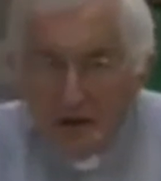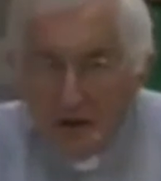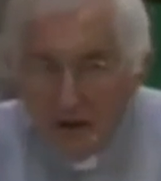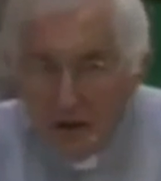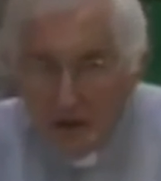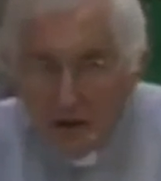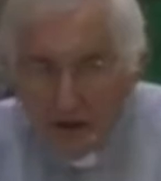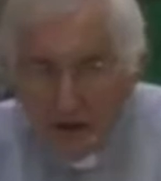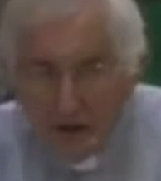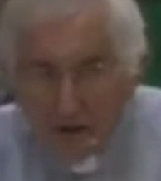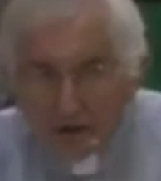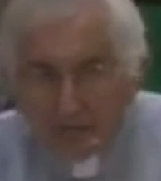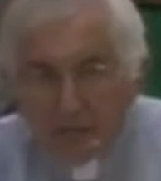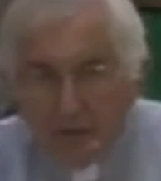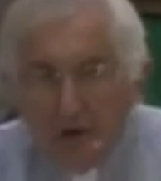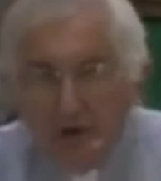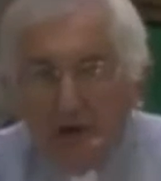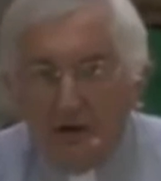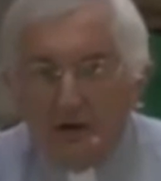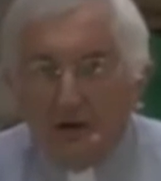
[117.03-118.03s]
as
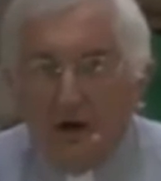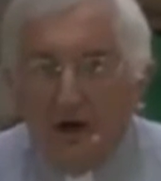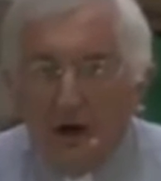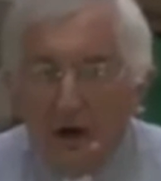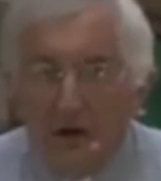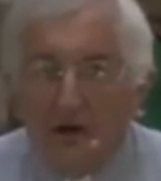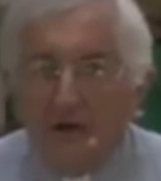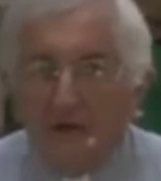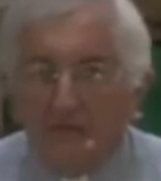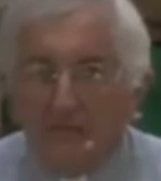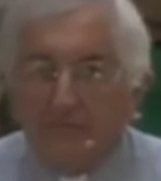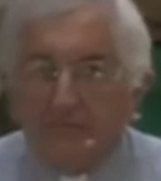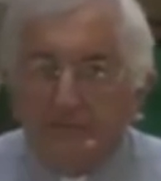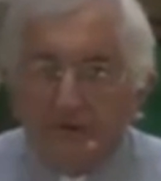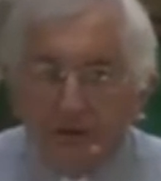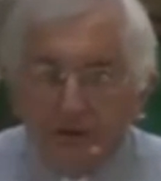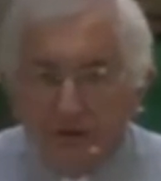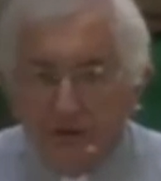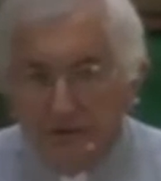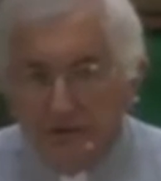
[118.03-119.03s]
part of
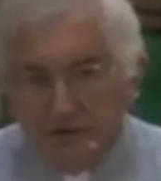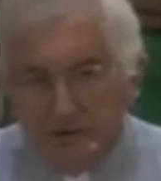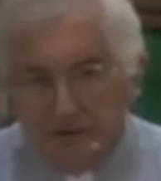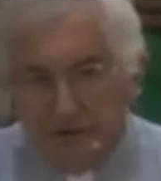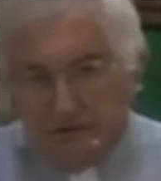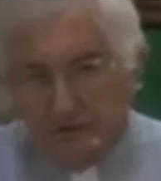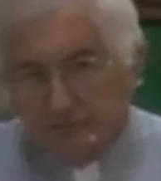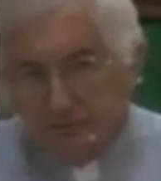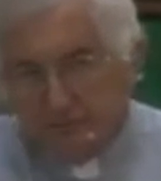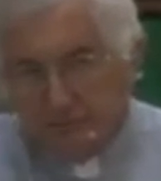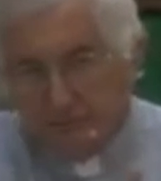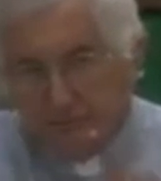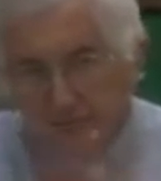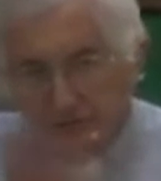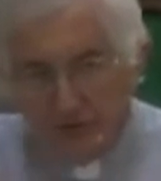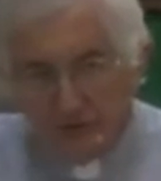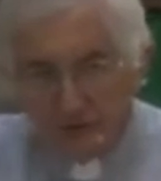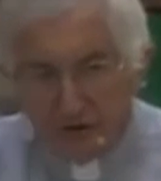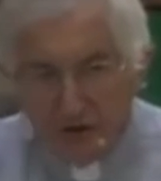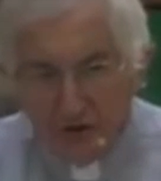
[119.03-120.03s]
his
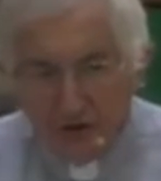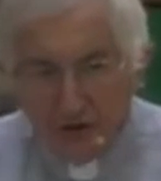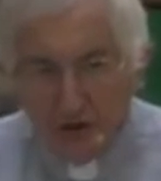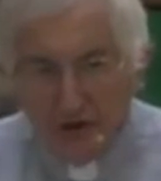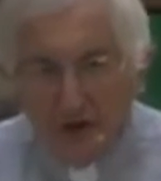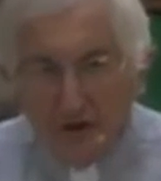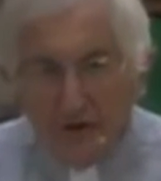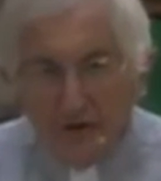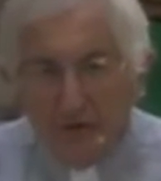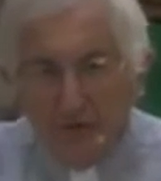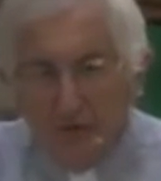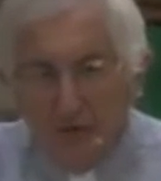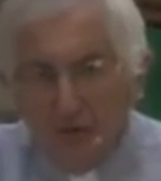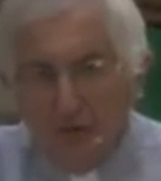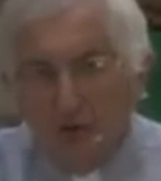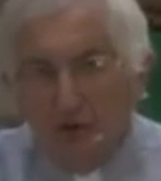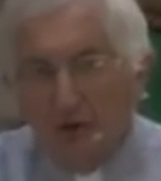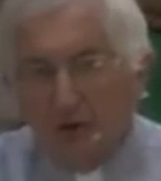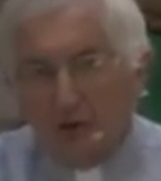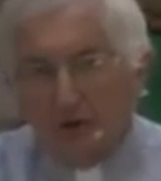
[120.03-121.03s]
missionary
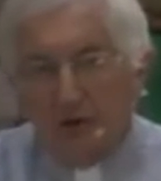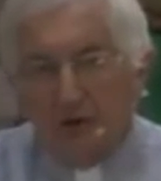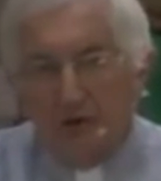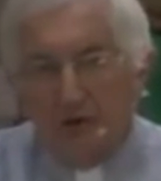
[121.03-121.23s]
work.